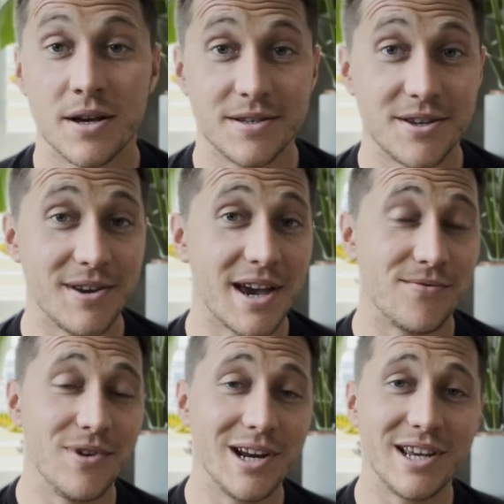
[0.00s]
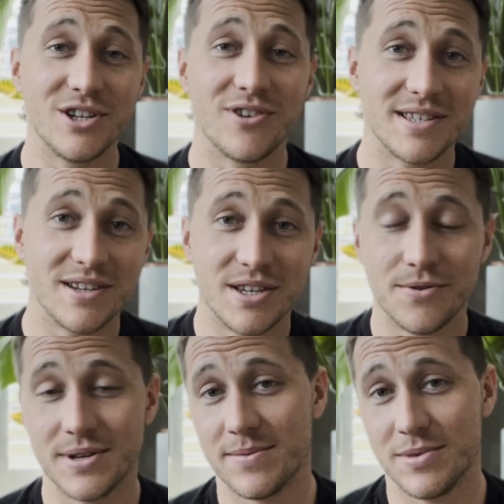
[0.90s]
So yeah, really interesting to
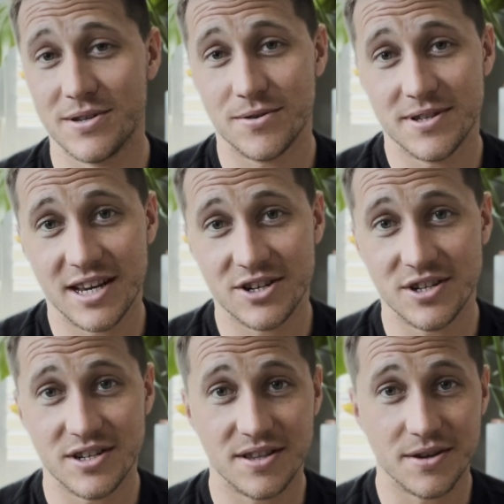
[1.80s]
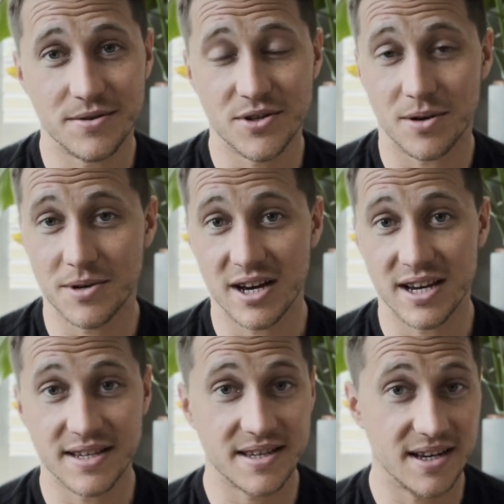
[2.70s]
do a similar sort of session to those top
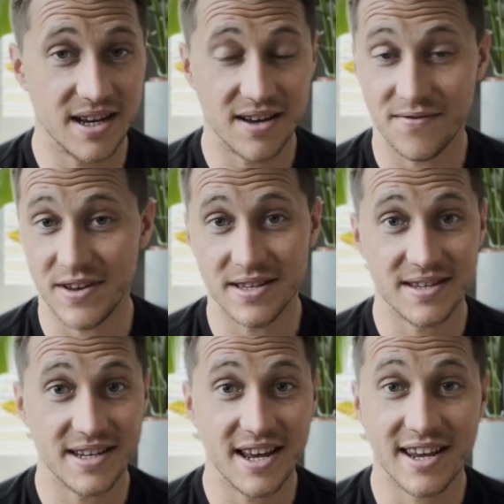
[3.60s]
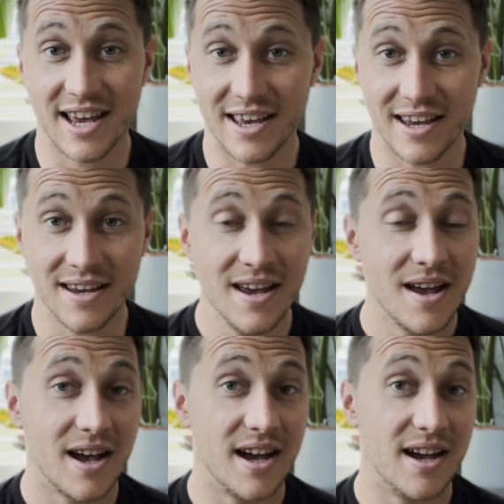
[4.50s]
guys, Vince and Hiele,
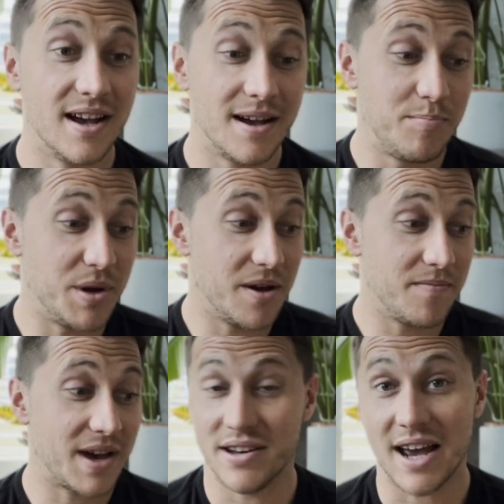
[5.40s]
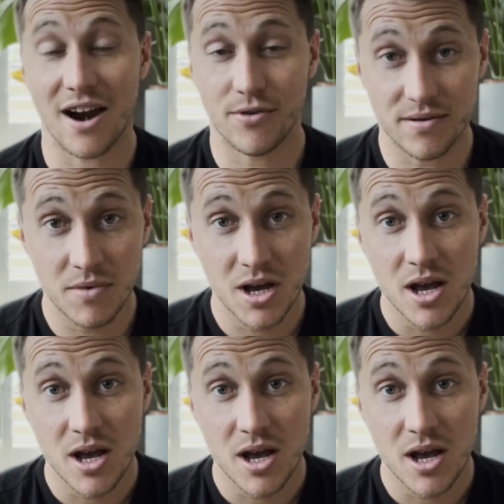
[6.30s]
and Aaron.